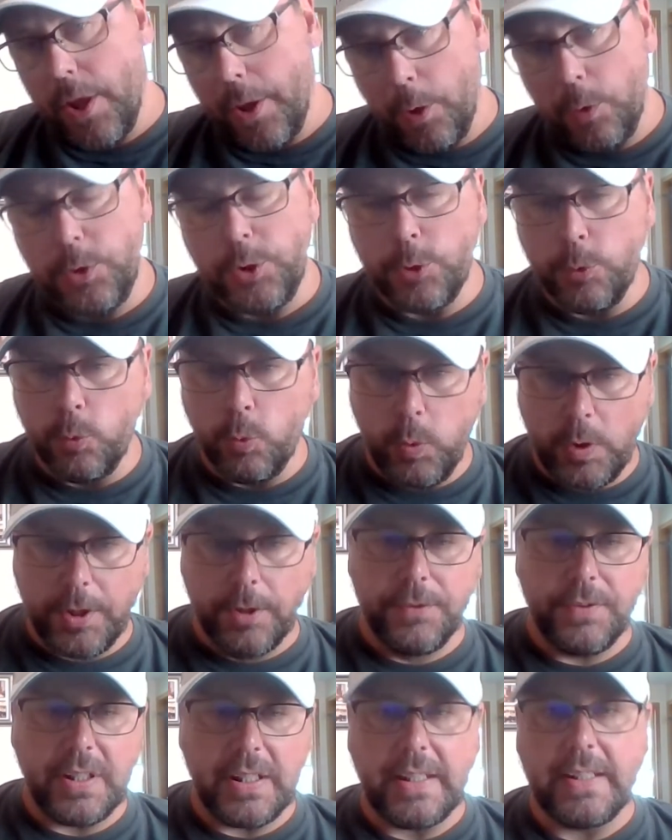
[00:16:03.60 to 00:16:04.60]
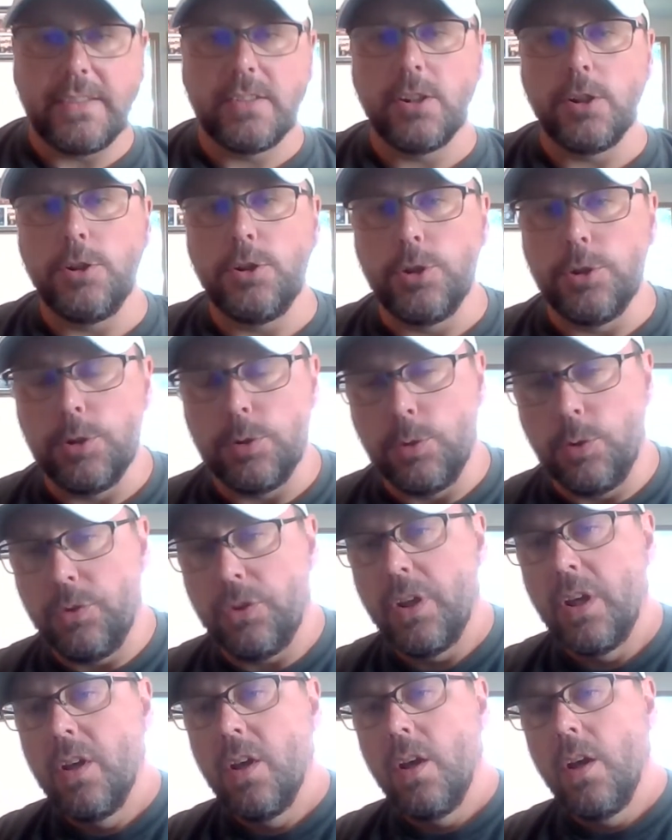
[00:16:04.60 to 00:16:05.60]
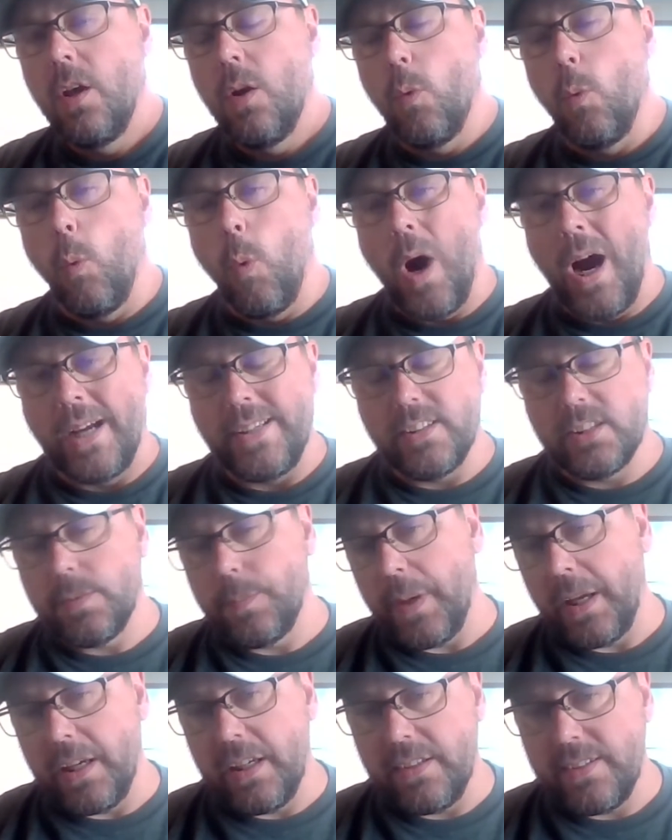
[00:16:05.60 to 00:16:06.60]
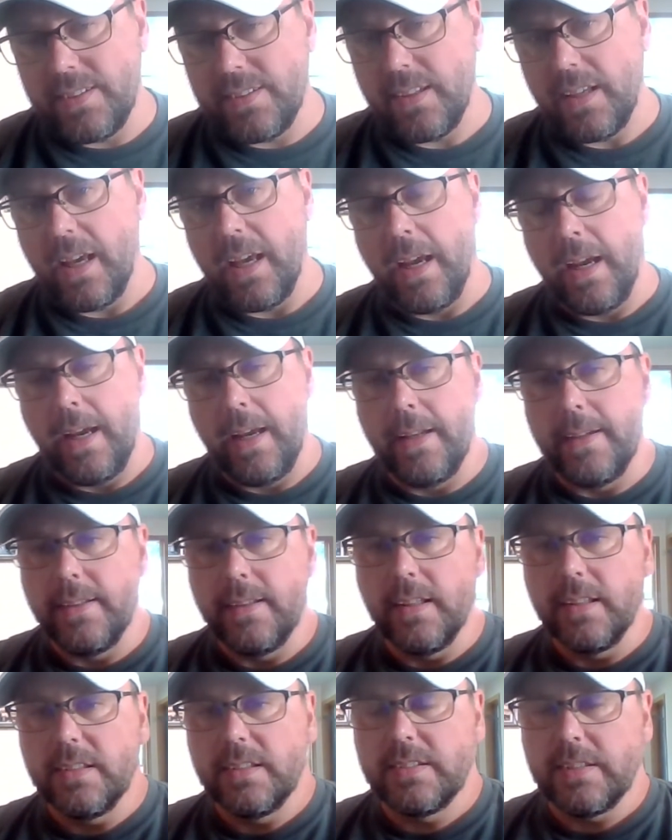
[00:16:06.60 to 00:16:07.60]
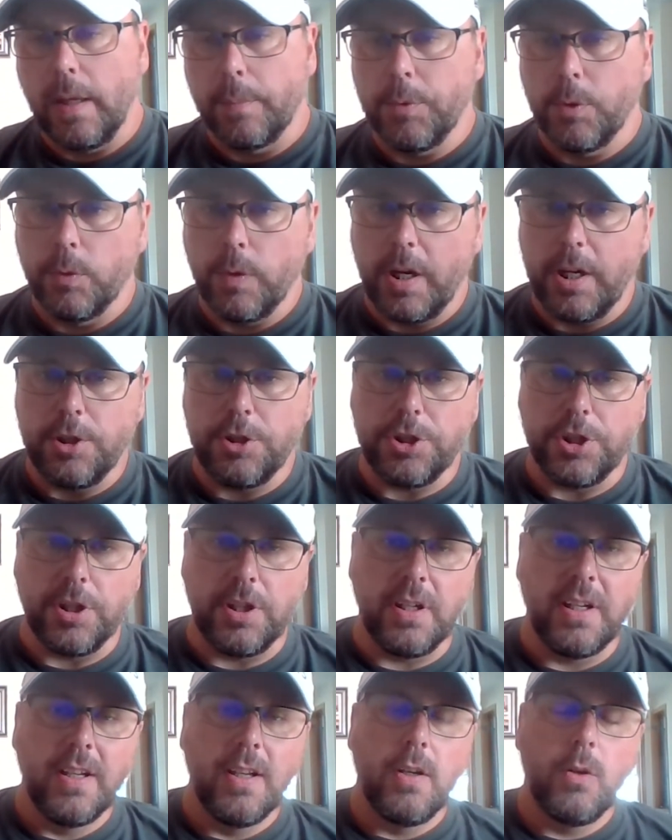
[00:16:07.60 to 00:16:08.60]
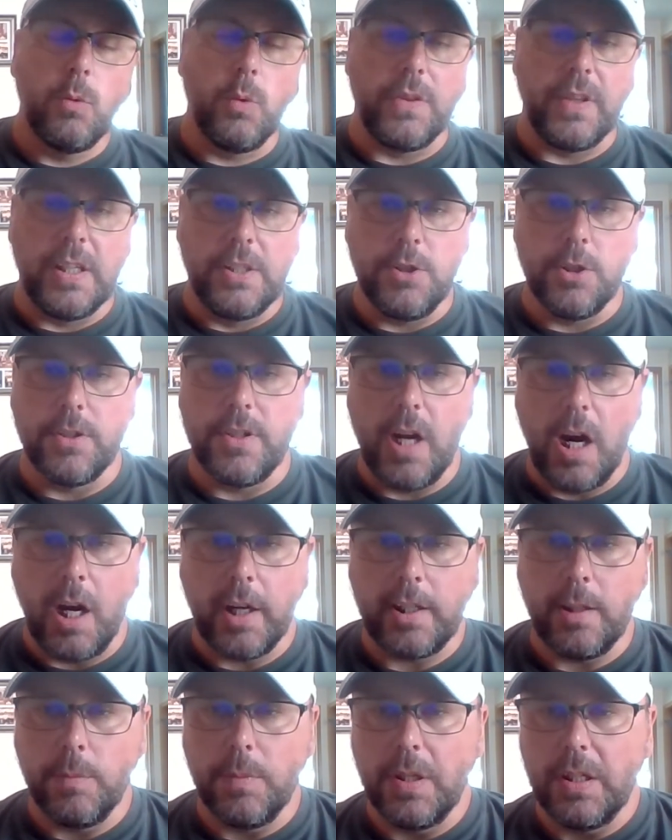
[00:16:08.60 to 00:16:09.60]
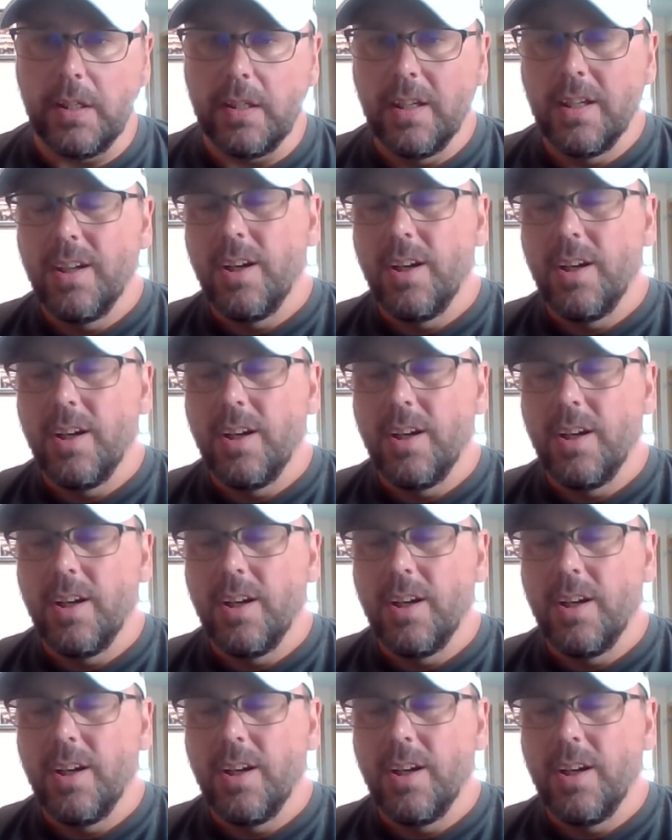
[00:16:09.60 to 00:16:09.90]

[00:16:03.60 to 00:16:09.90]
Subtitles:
though you will need to use white space and separation within your document